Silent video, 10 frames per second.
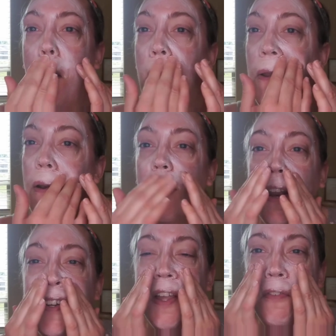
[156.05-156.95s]
And
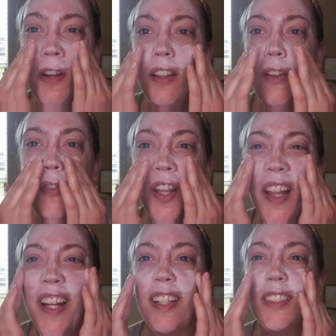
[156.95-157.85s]
I definitely feel
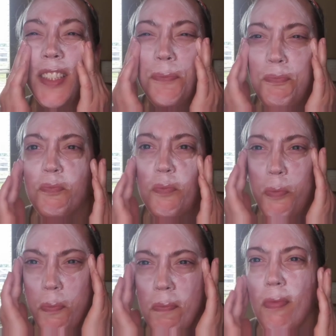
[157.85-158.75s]
like it's
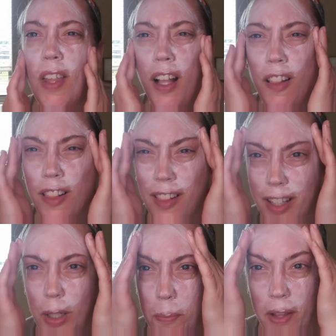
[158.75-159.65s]
a
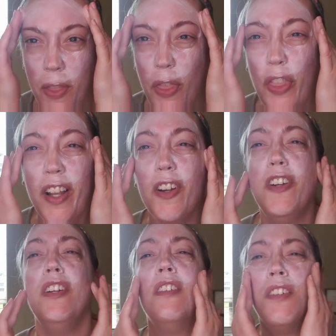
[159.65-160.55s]
little bit
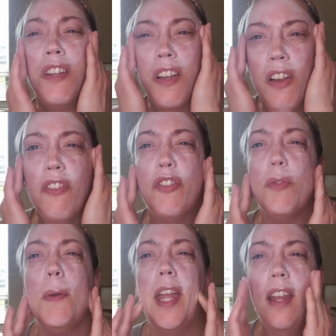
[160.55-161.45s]
thicker for
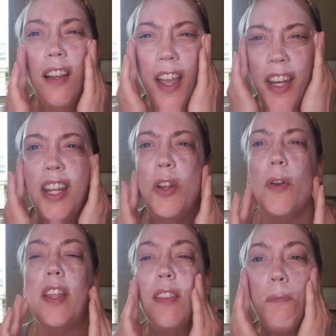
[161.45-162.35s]
me, at any
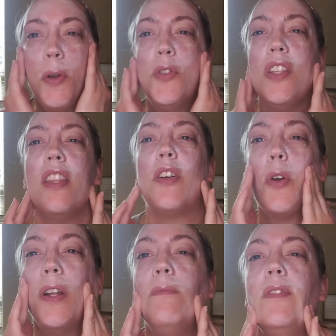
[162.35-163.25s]
rate, than most of the
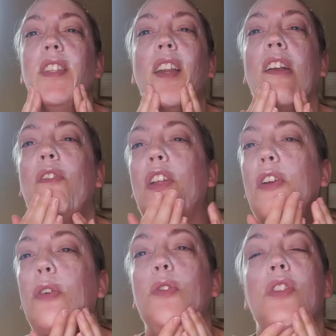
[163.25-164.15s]
creams that I've
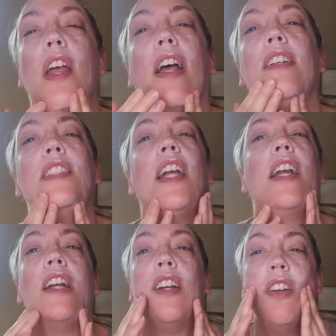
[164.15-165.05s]
used as
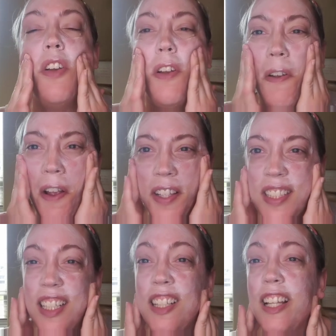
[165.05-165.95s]
a
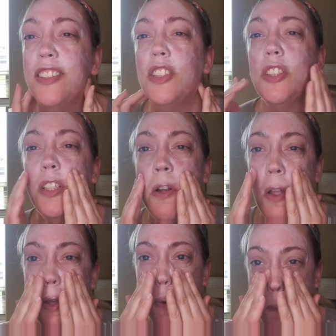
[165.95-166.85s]
cleanser.
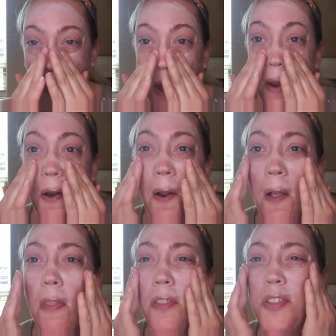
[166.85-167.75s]
But
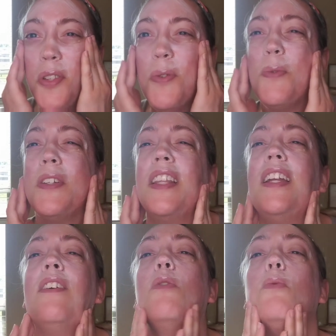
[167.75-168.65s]
this is
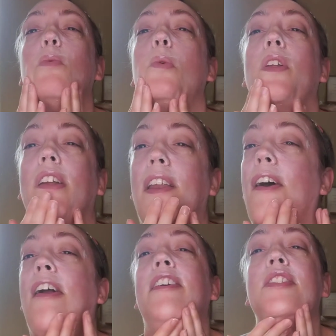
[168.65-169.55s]
really, really
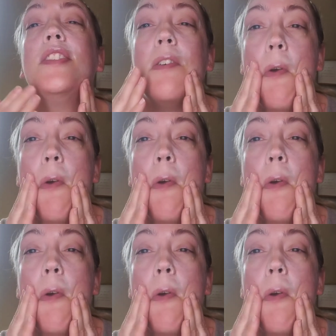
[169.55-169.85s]
nice.